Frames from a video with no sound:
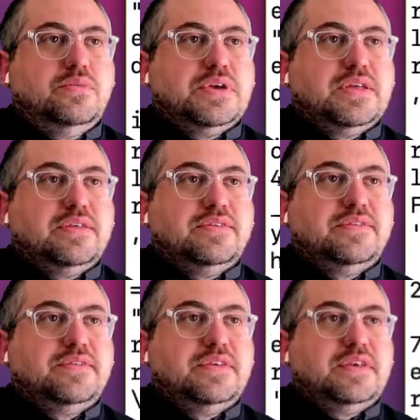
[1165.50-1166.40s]
you can
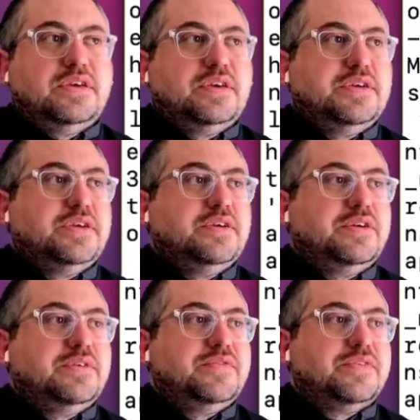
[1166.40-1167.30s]
see
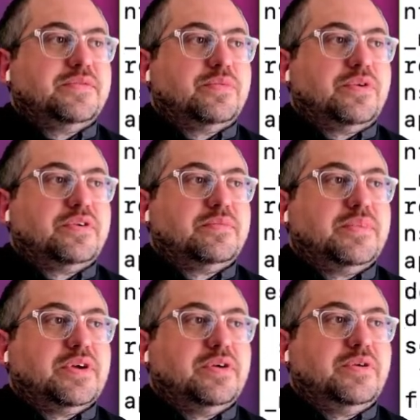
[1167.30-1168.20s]
here if this worked
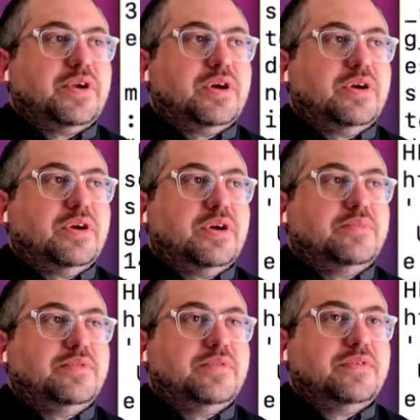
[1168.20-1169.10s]
by going up
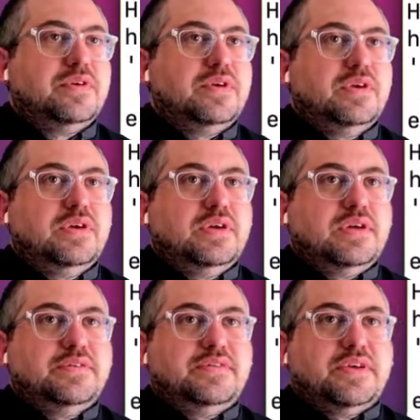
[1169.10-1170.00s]

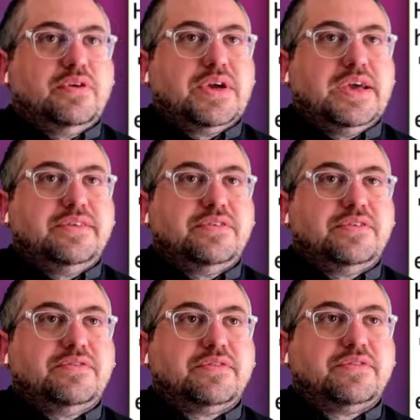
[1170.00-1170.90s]
and seeing, okay, so
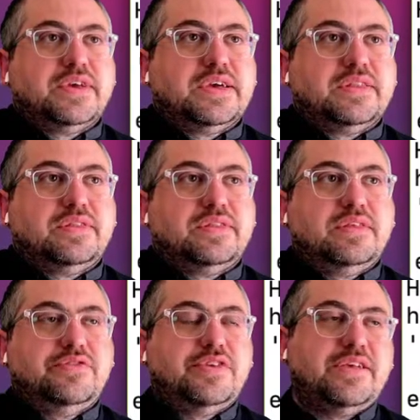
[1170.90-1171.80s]
this looks like
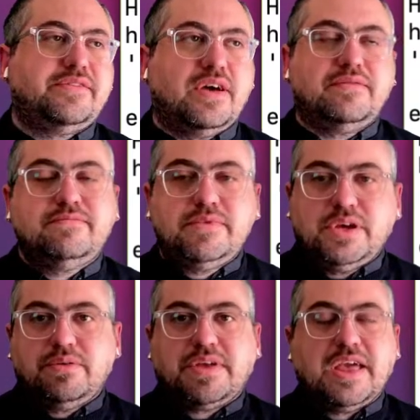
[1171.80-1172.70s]
JSON,
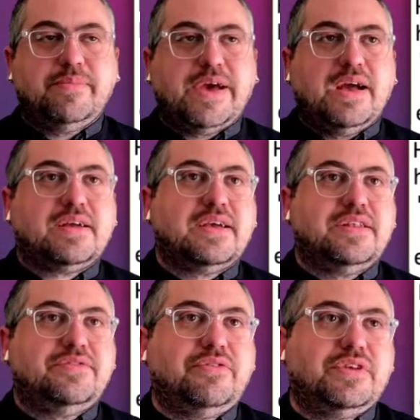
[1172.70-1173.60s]
it came back
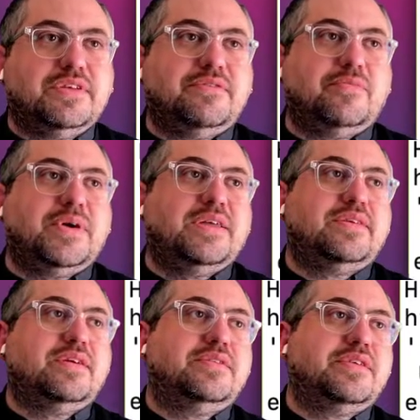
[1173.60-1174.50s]
and turned into a
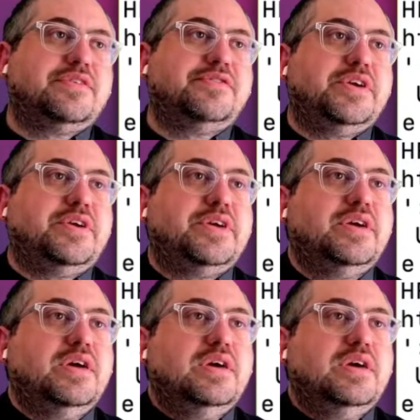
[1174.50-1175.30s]
Python dictionary.